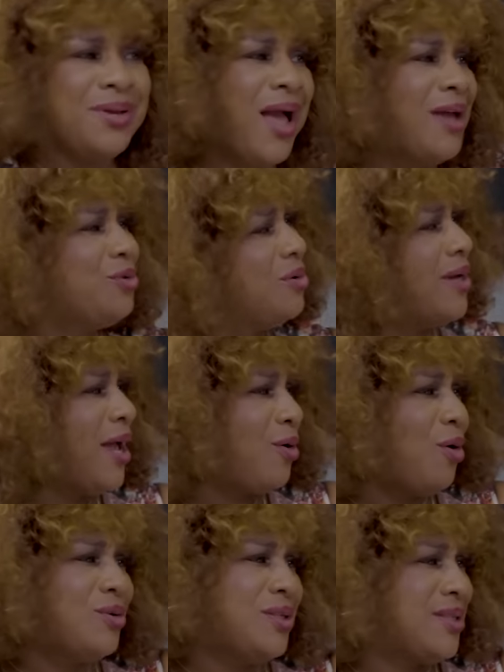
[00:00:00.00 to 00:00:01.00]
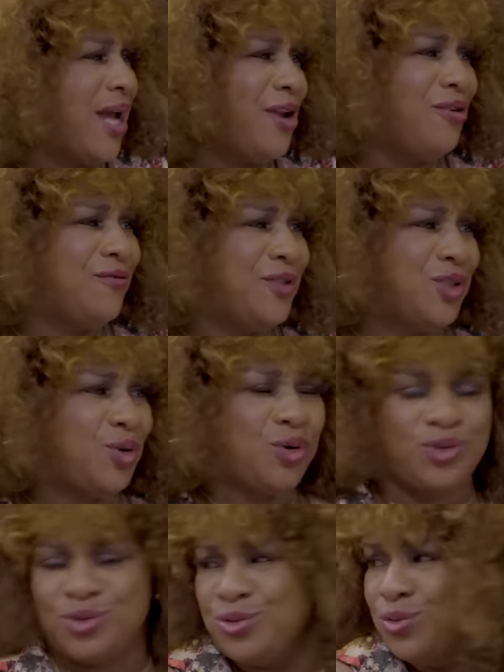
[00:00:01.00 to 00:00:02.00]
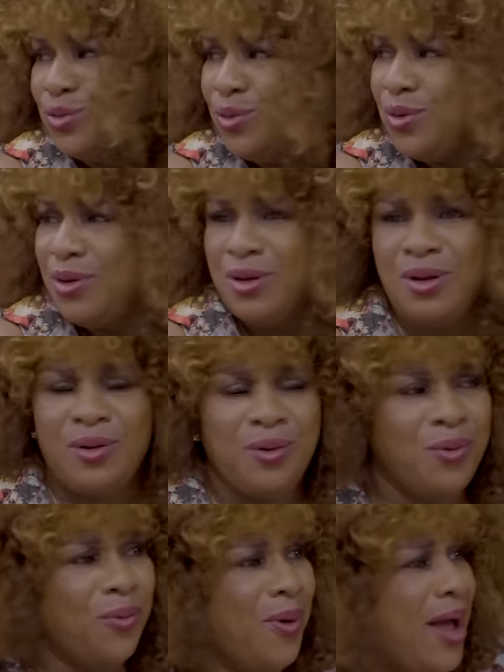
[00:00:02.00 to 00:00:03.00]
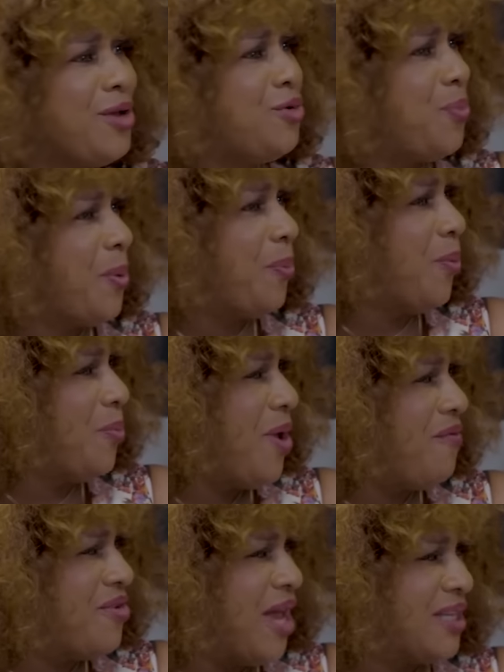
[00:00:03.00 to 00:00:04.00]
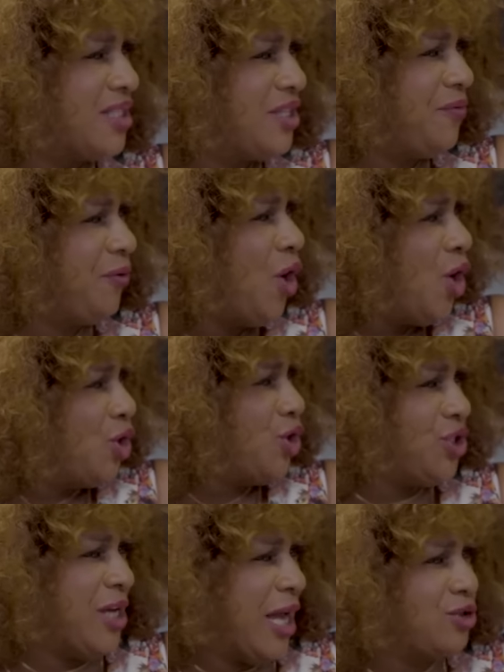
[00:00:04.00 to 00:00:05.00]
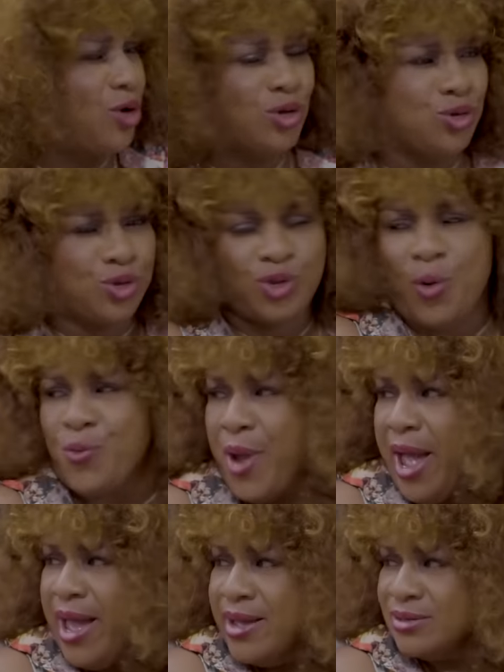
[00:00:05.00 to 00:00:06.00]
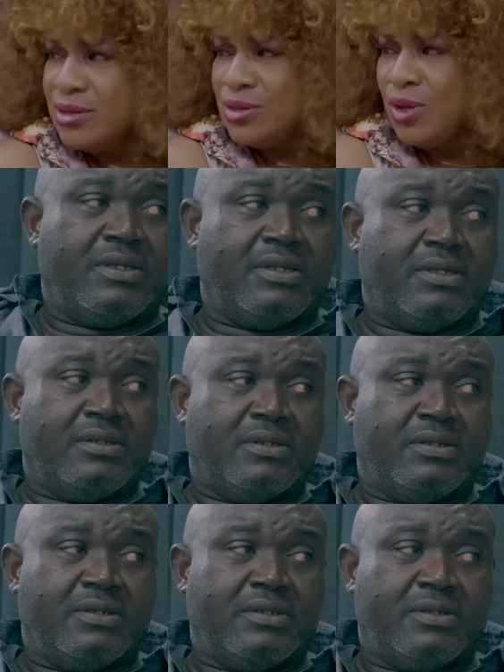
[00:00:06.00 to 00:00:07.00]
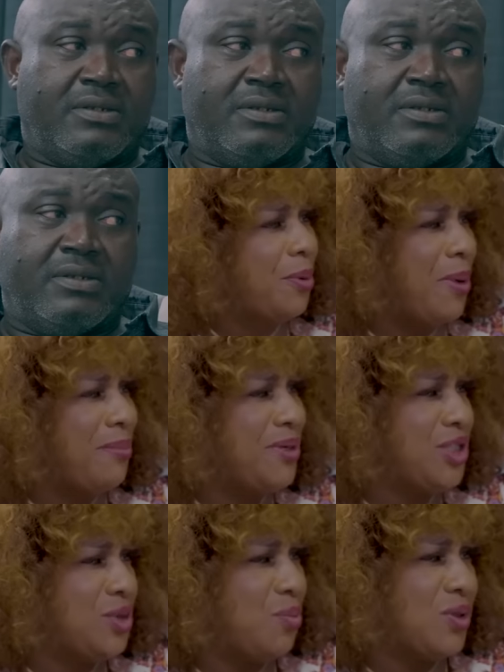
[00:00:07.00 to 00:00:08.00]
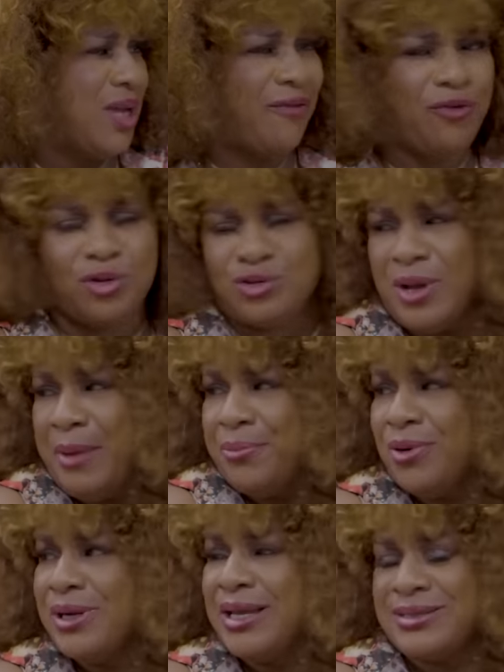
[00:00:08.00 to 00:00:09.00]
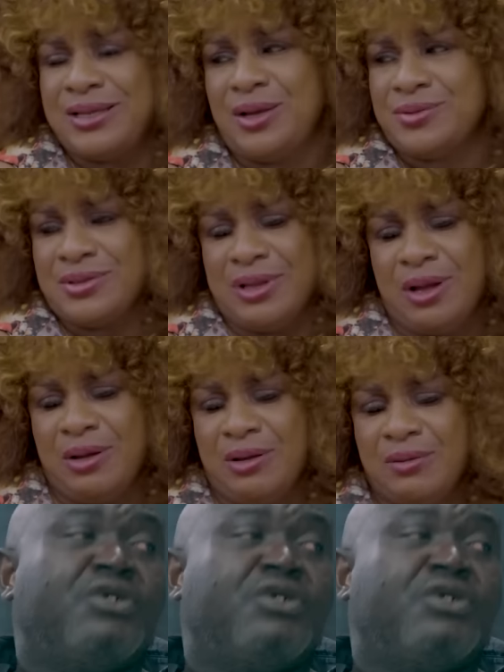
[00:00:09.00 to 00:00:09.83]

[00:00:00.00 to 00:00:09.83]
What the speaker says: I don't like all this kind of discussion. Why are you people behaving as if she has gone to somewhere else? When we all know that probably she must have gone to her brother's house now.